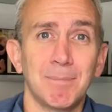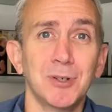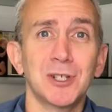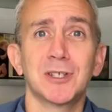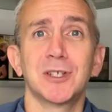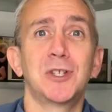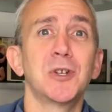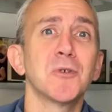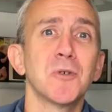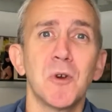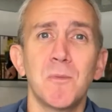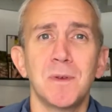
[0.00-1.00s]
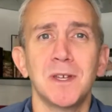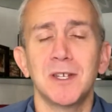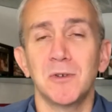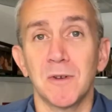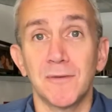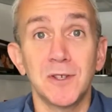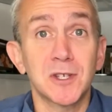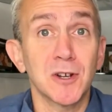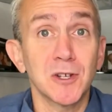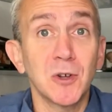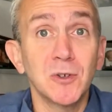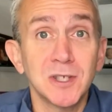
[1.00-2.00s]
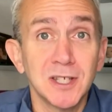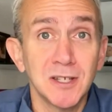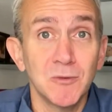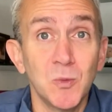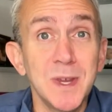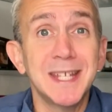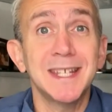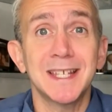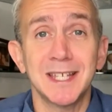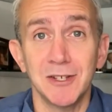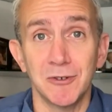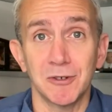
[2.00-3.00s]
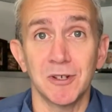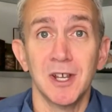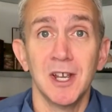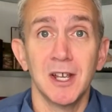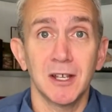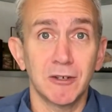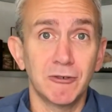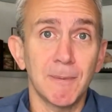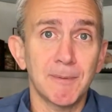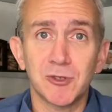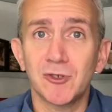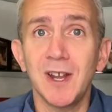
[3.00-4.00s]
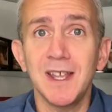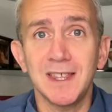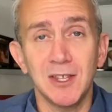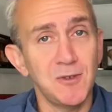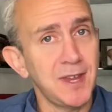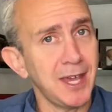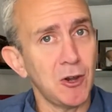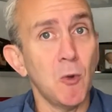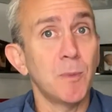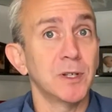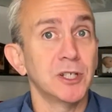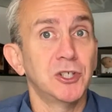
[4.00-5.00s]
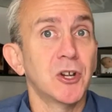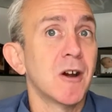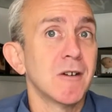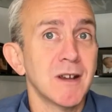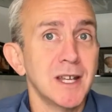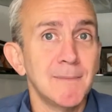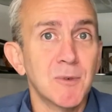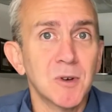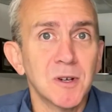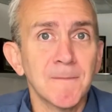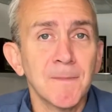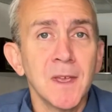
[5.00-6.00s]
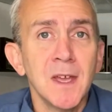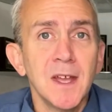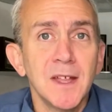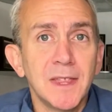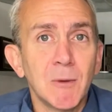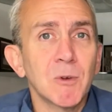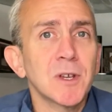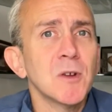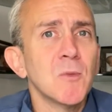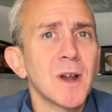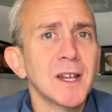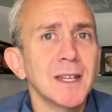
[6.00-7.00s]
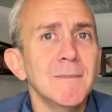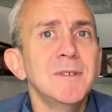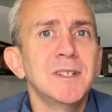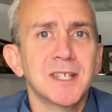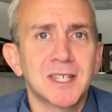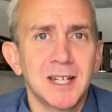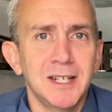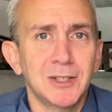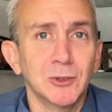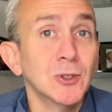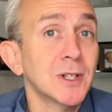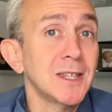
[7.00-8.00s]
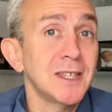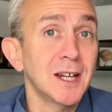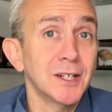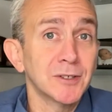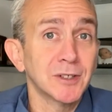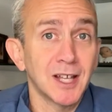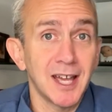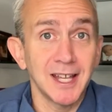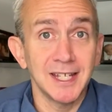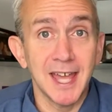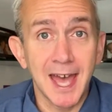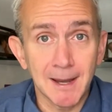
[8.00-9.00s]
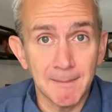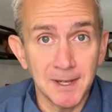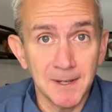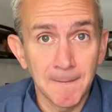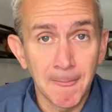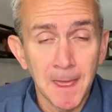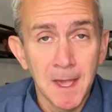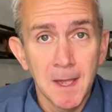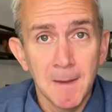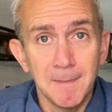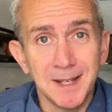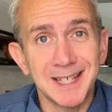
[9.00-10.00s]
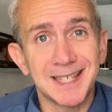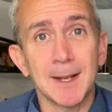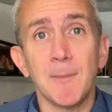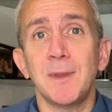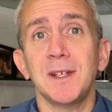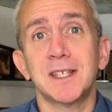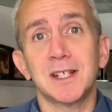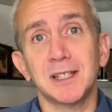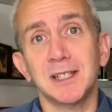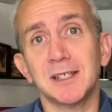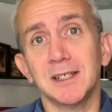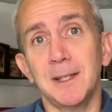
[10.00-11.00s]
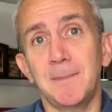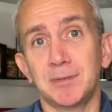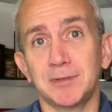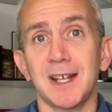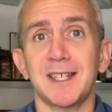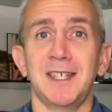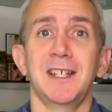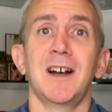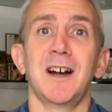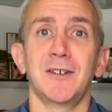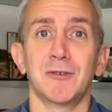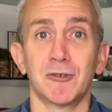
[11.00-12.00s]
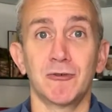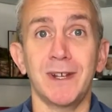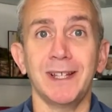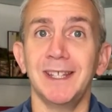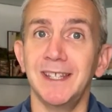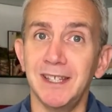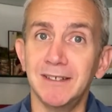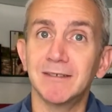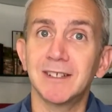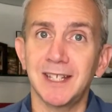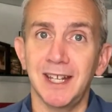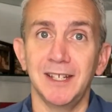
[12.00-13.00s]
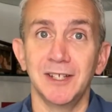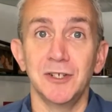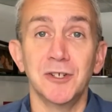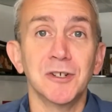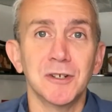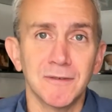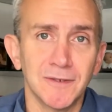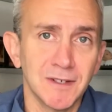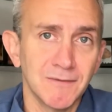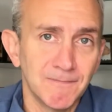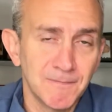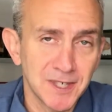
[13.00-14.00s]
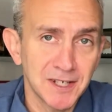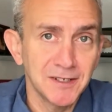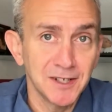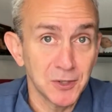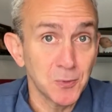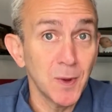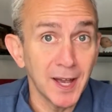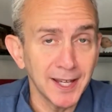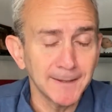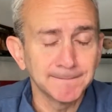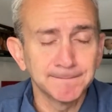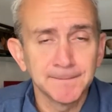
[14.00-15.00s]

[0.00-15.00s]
push the door open, or if you start noticing weakness in your grip strength and you can't open a jar anymore, then we're going to want an imaging study to look at the underlying anatomy, because something is clearly pressing on or greatly irritating a nerve in a serious way.